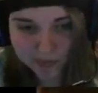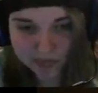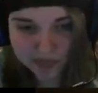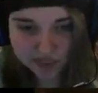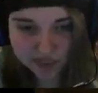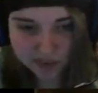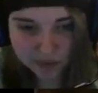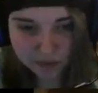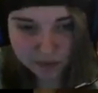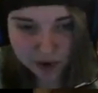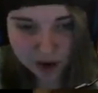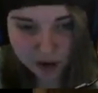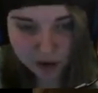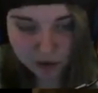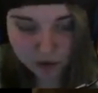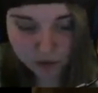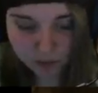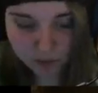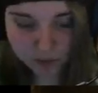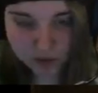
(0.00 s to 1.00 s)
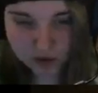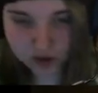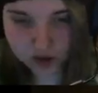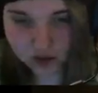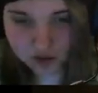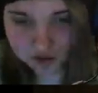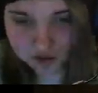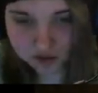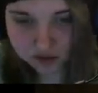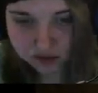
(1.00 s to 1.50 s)
Probably won't be though.
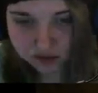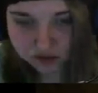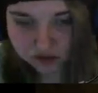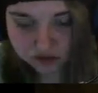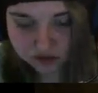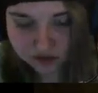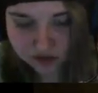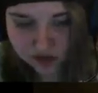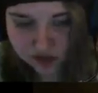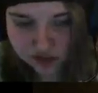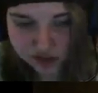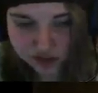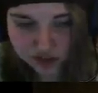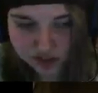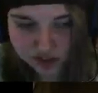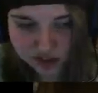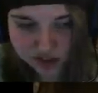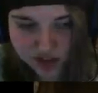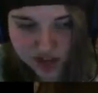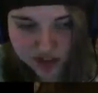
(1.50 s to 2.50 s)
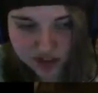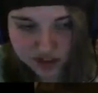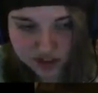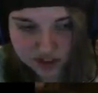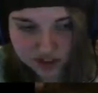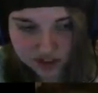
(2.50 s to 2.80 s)
It's just a sad thing.